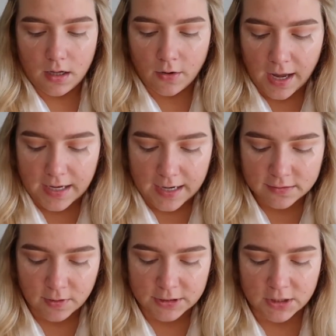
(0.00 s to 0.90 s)
Okay,
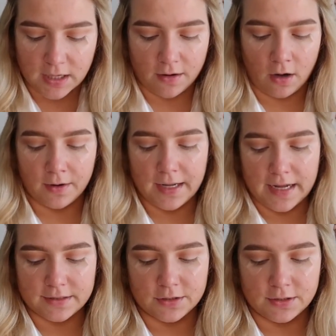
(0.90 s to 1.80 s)
next question I already
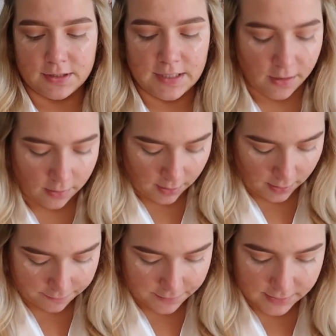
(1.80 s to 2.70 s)
answered. Tea or
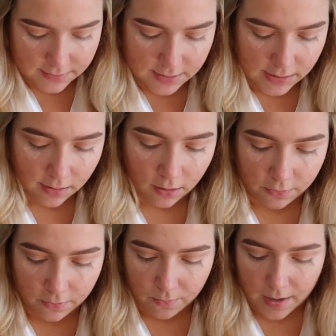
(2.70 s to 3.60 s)
coffee? Tea
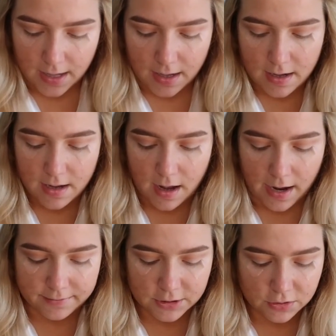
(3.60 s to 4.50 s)
all the way.
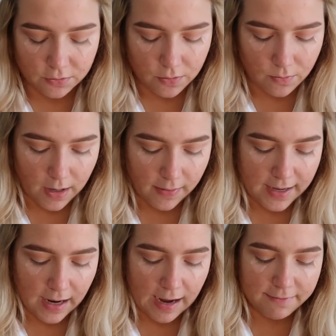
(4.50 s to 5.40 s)
I just don't know,
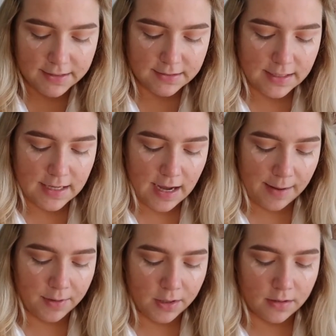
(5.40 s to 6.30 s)
like obviously
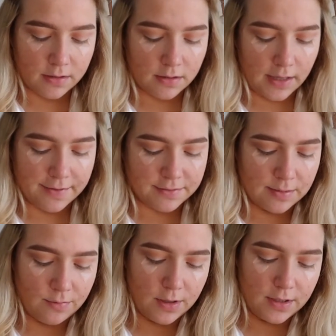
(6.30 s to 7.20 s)
I'm gonna, like if
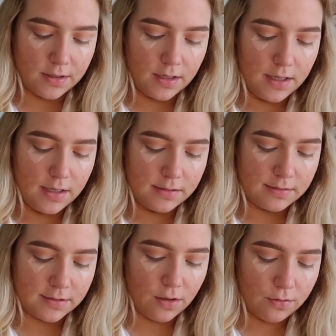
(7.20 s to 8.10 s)
someone
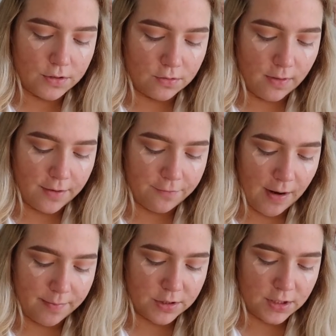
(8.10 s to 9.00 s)
says, oh, do you like
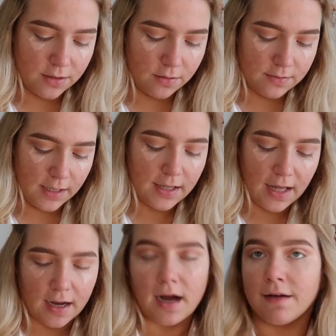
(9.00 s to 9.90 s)
frappuccinos? Like,
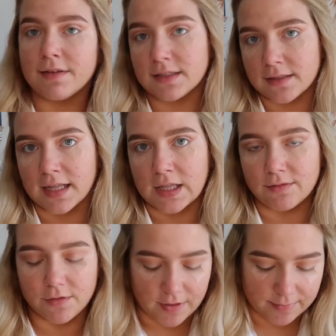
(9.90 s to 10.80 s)
yeah, obviously I
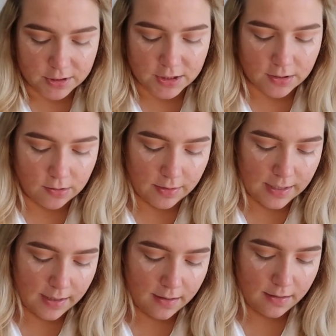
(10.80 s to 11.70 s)
love a frappuccino.
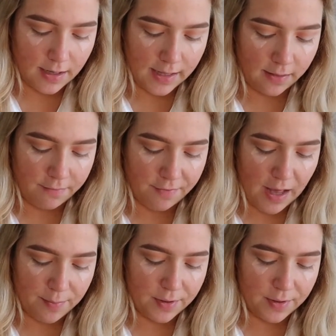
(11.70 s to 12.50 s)
Like, I love that.